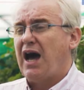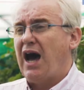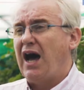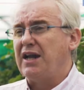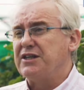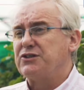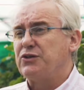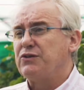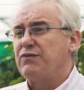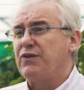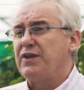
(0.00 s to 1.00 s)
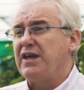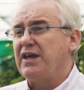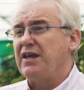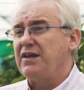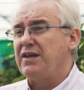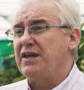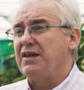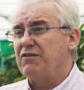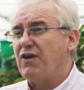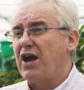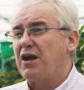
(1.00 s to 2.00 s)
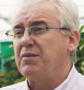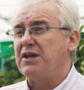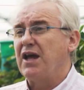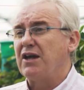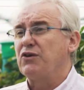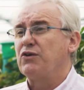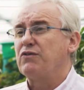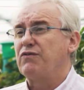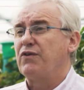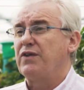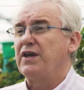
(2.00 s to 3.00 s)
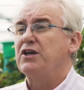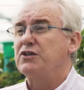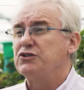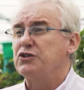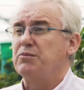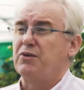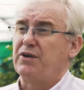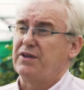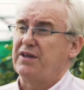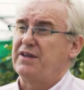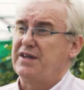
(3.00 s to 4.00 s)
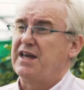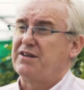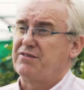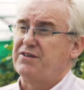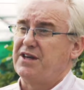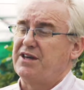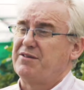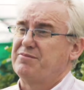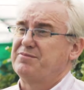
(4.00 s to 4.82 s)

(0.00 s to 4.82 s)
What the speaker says: and it's good for the environment and good for the consumer at the end of the day.